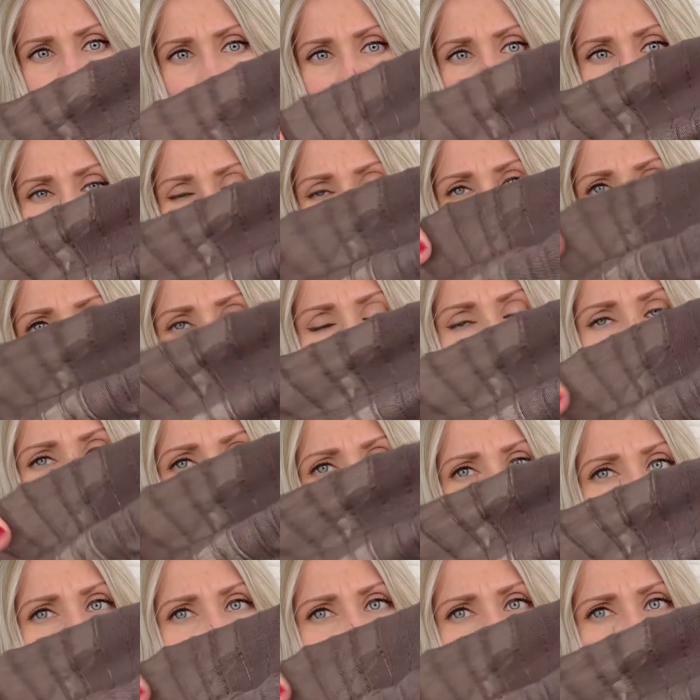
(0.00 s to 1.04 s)
There is
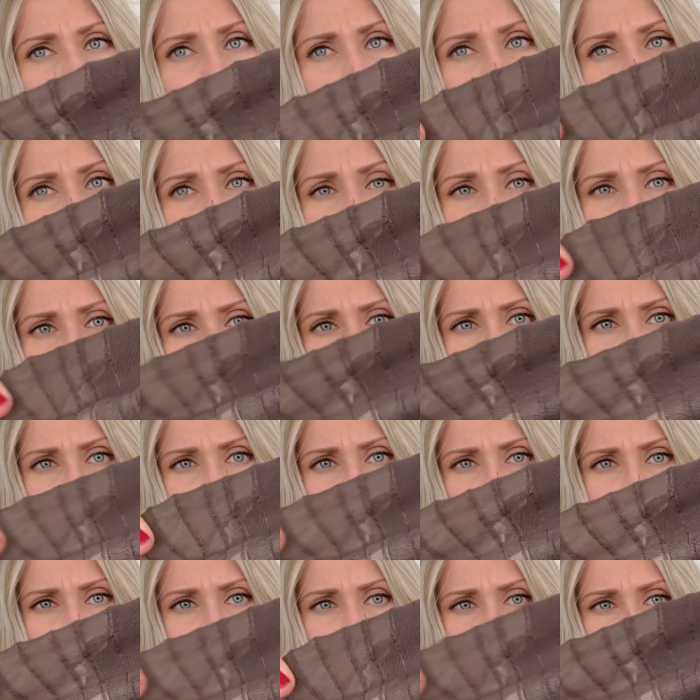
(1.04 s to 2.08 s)
plenty of
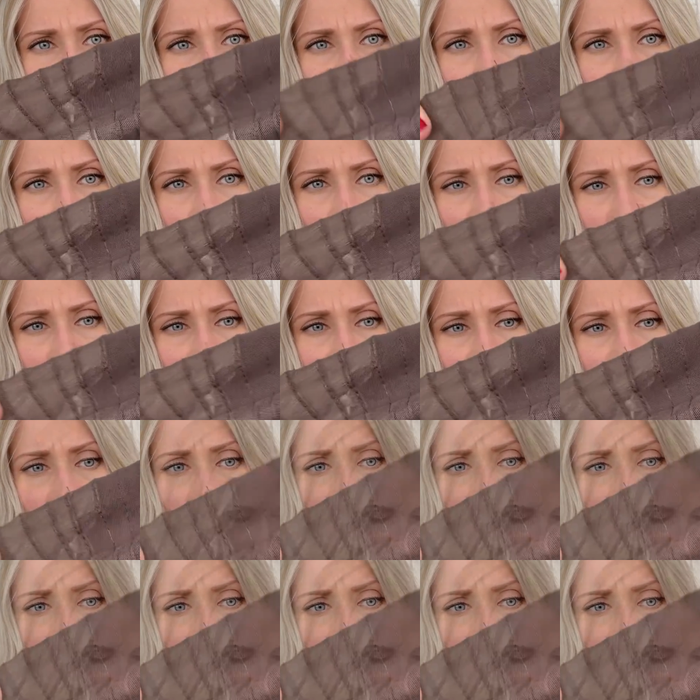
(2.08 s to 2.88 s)
stretch in here.